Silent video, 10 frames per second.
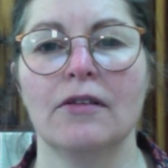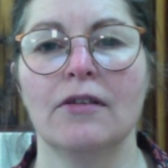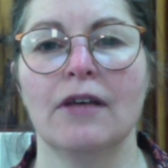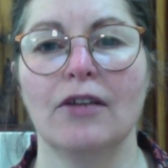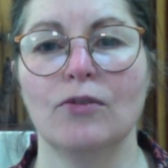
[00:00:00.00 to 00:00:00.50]

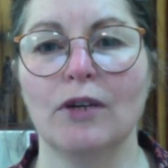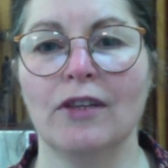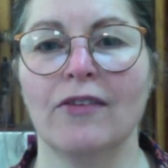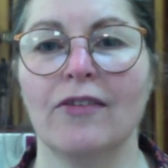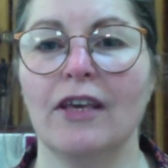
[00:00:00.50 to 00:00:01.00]
At
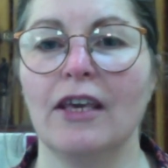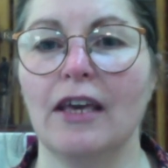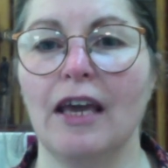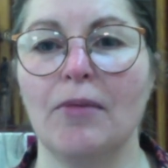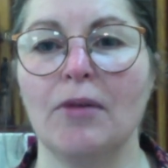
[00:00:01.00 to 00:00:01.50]
once he
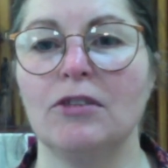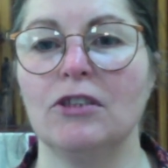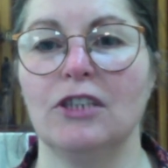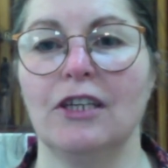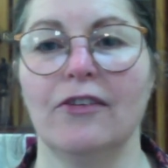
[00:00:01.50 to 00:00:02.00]
came up to
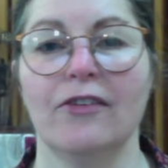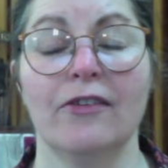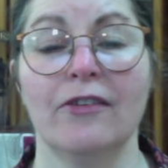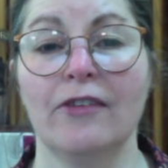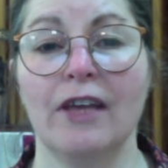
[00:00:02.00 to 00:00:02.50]
Jesus
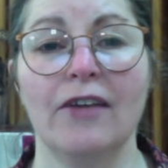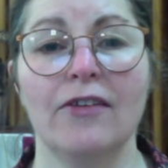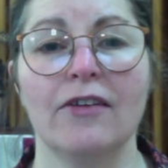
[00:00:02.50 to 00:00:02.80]
and said,